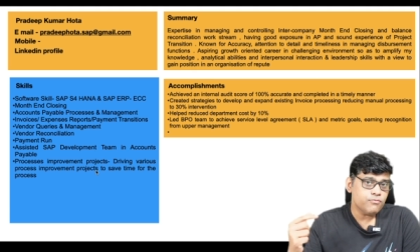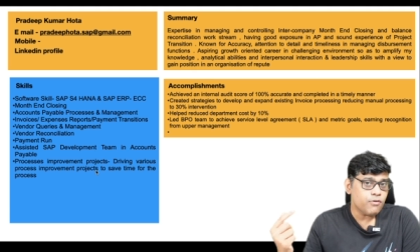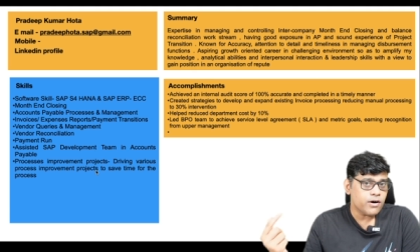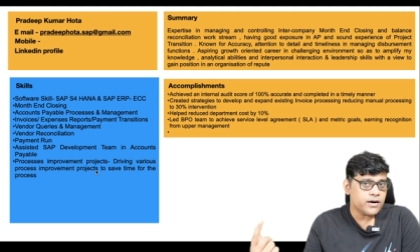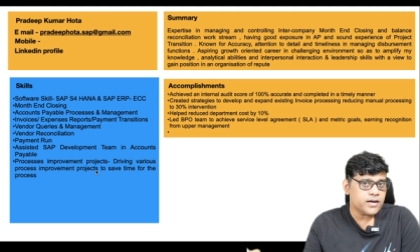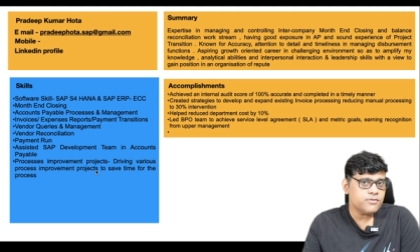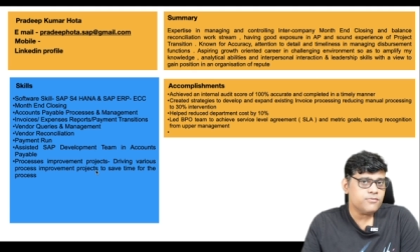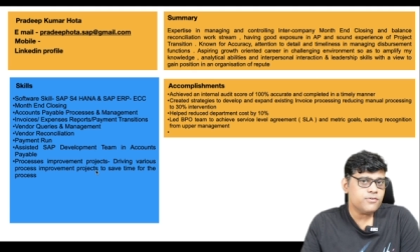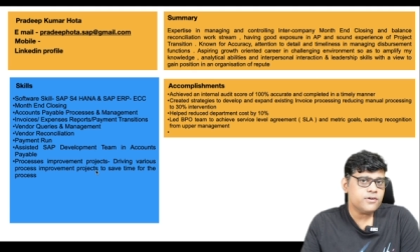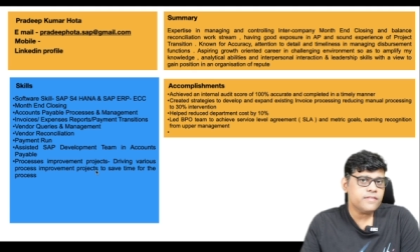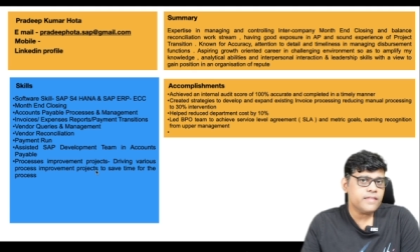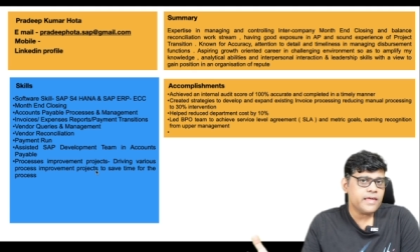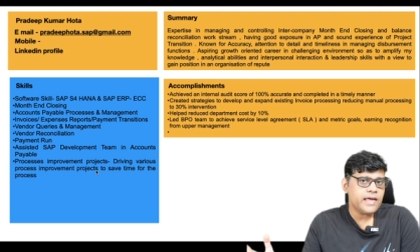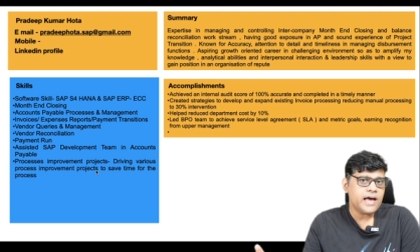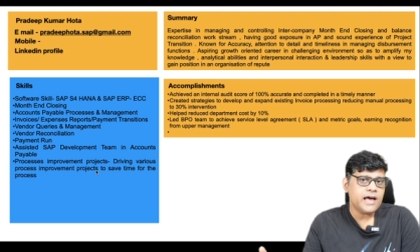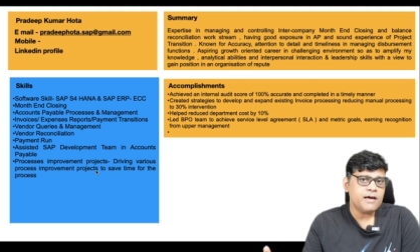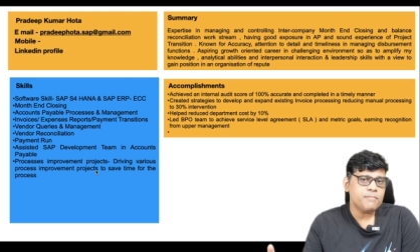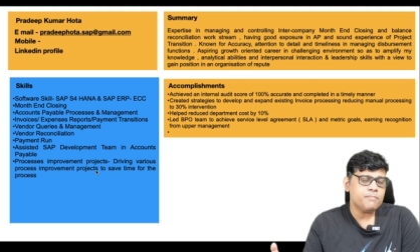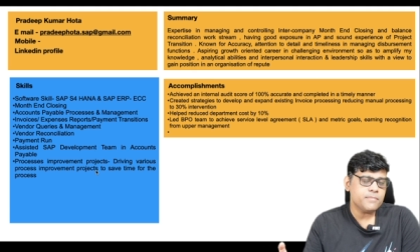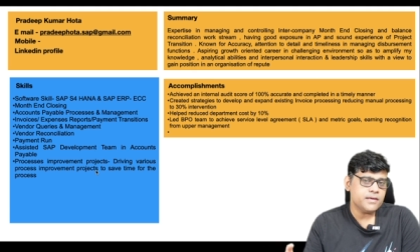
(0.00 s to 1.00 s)
whatever they
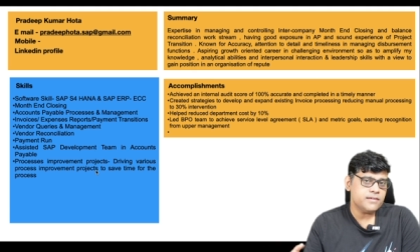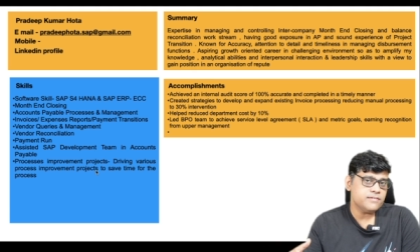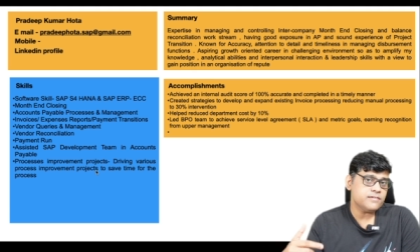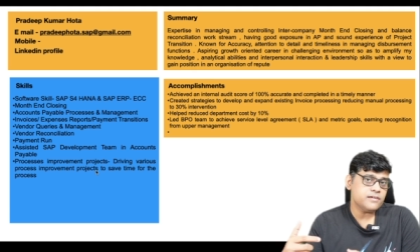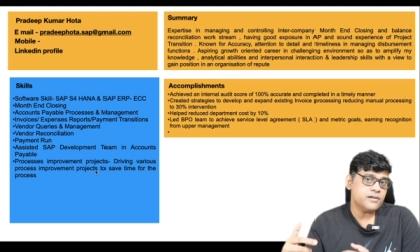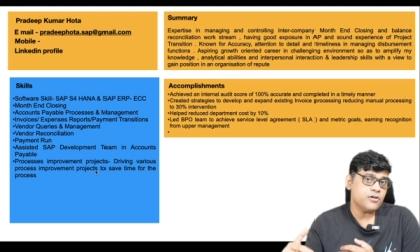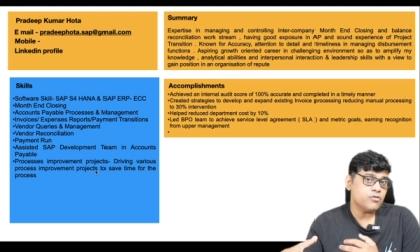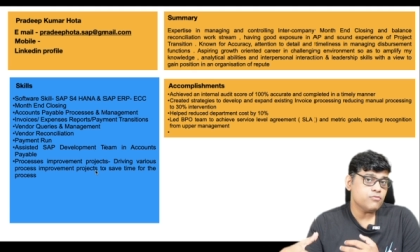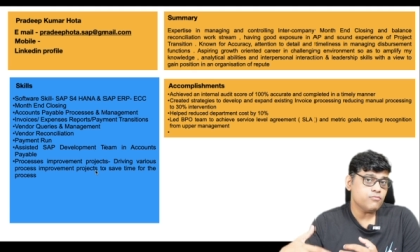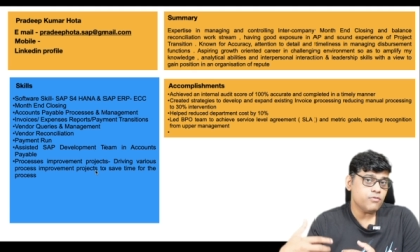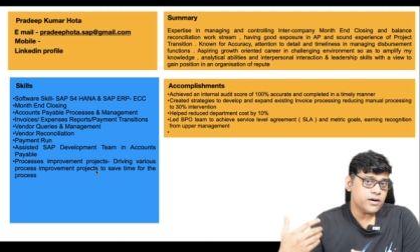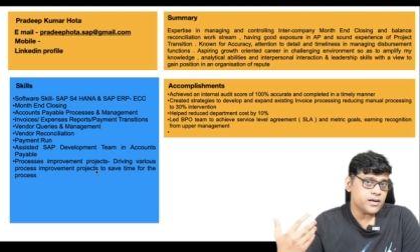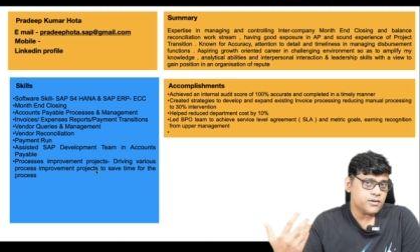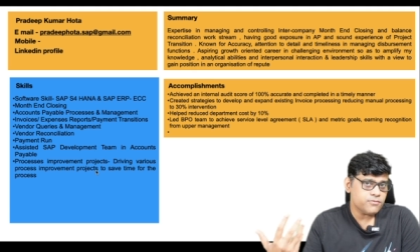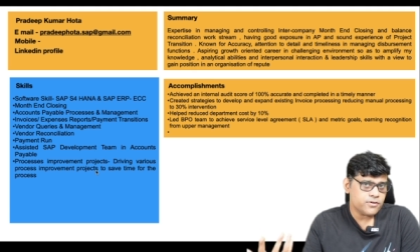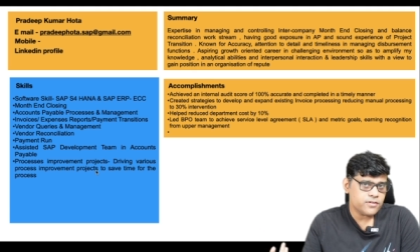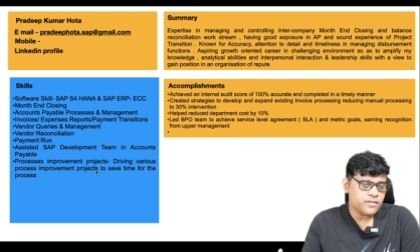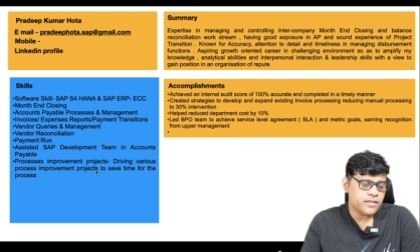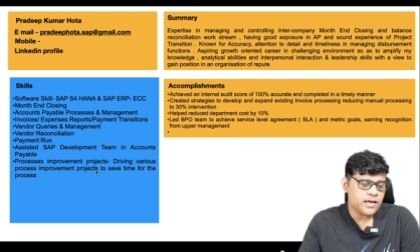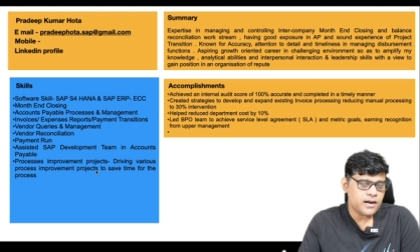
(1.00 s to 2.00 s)
have mentioned or
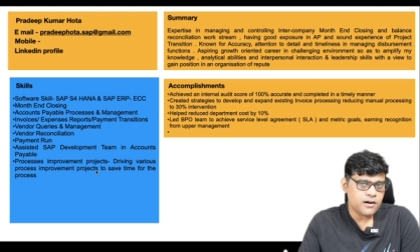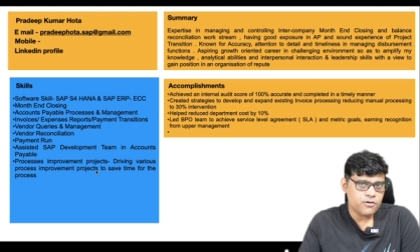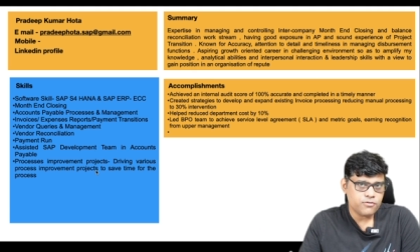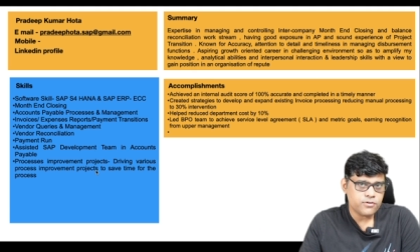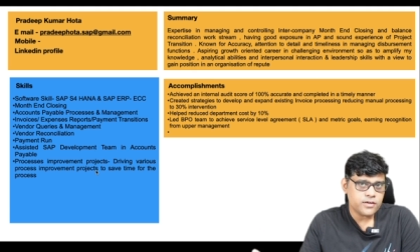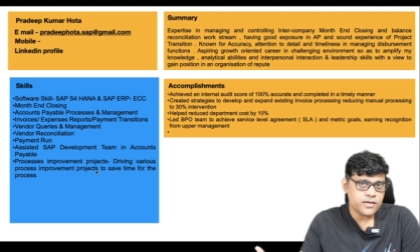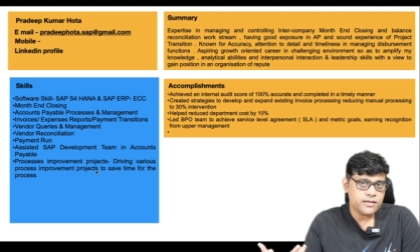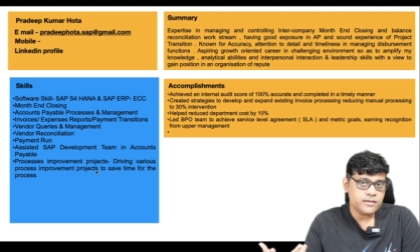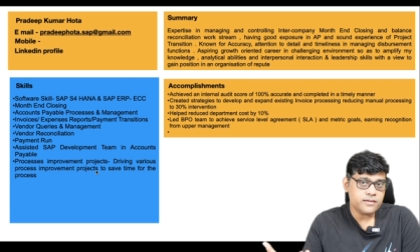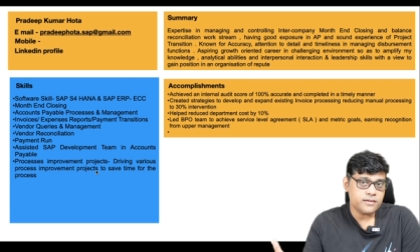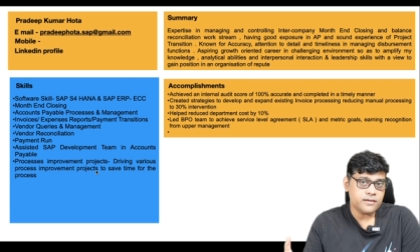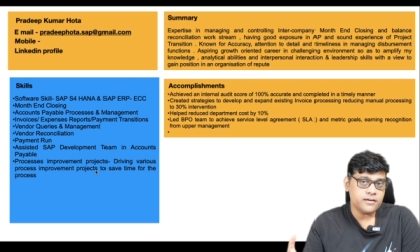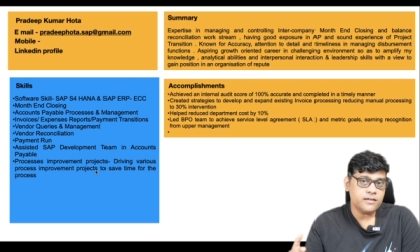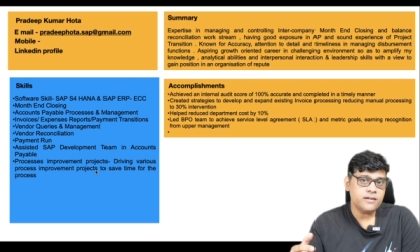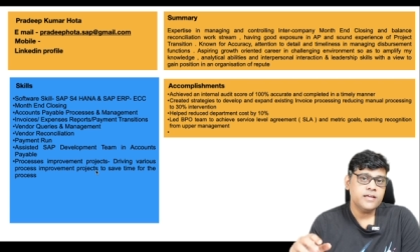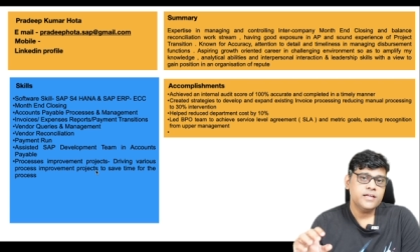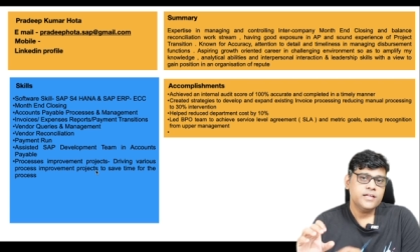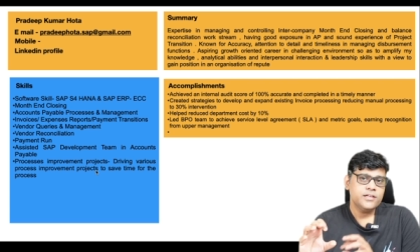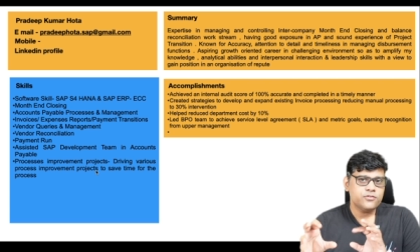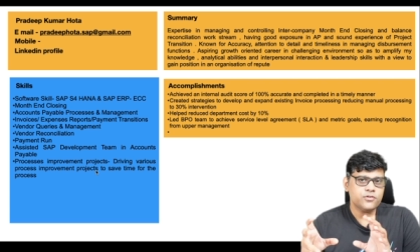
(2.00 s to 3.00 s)
whatever they are looking here,
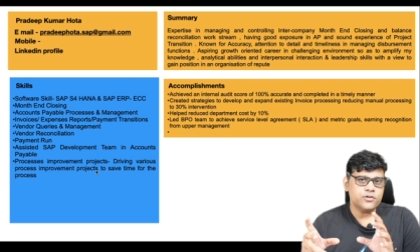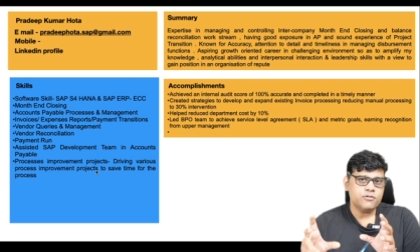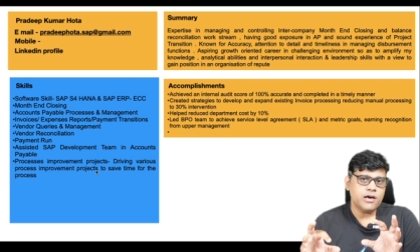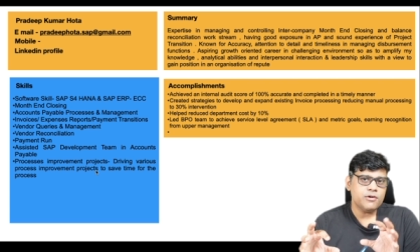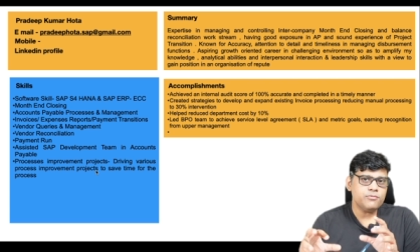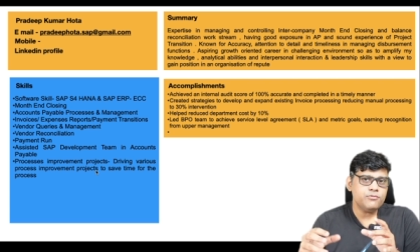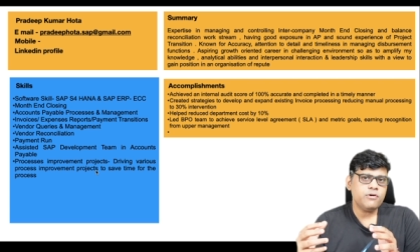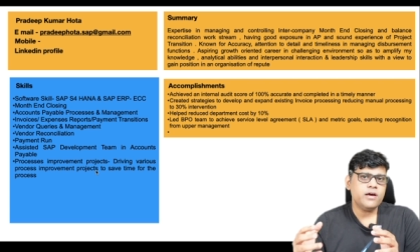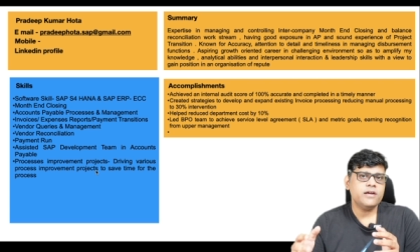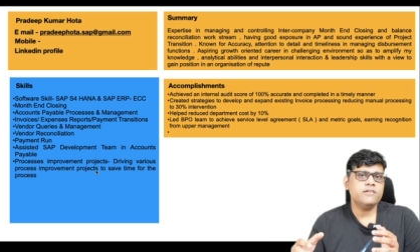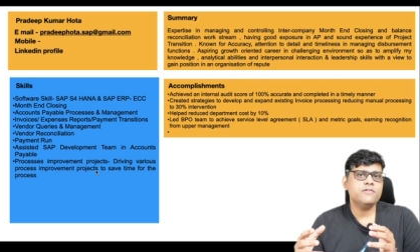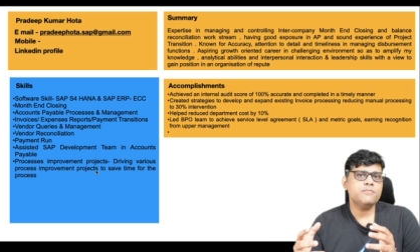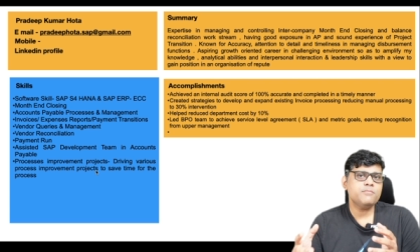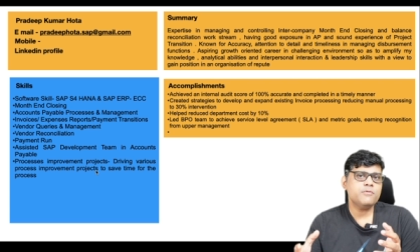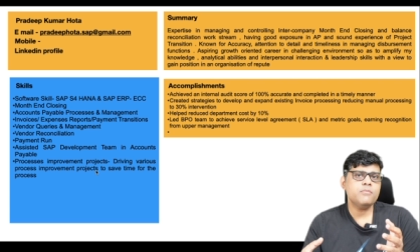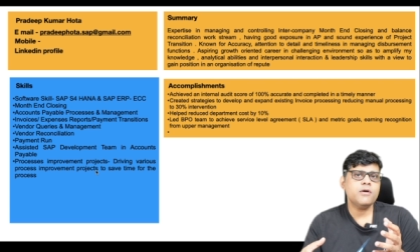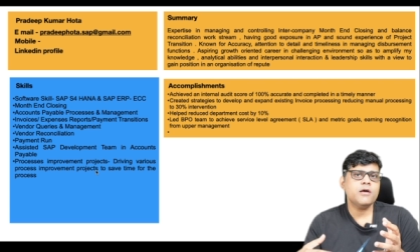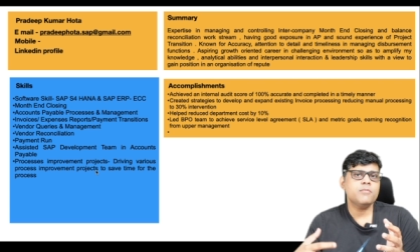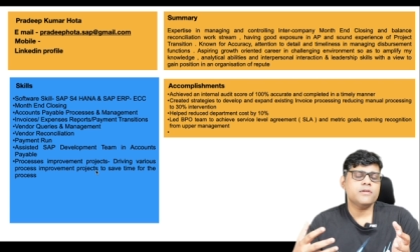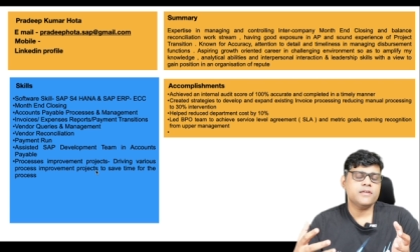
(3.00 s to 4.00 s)
so you have to add some
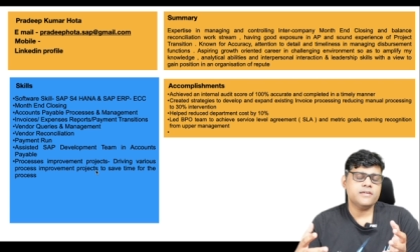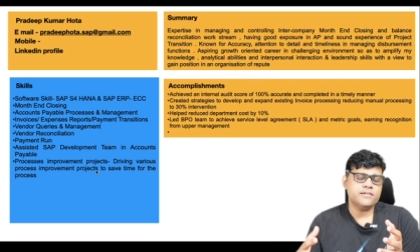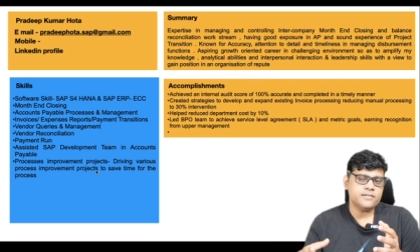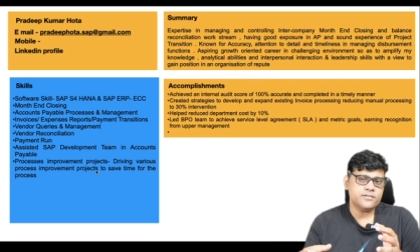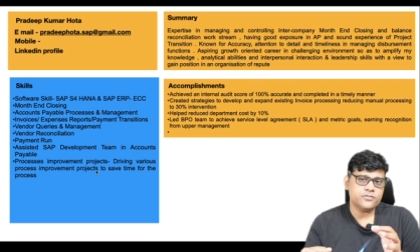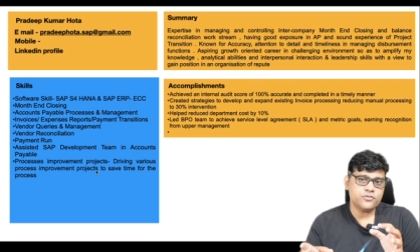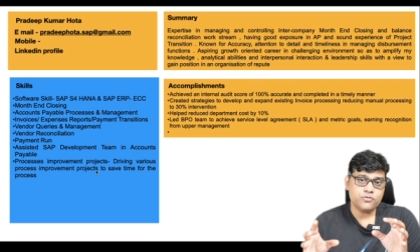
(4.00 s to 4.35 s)
probability.